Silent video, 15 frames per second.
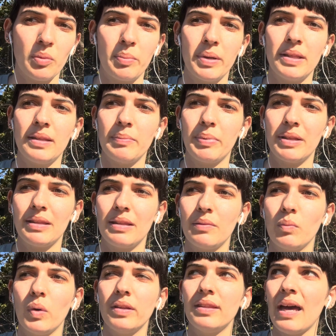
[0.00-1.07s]
But
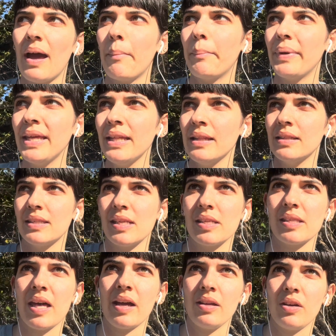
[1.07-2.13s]
what that means is
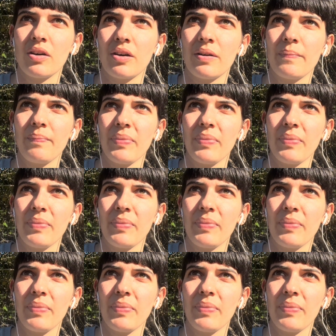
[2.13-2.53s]
that you're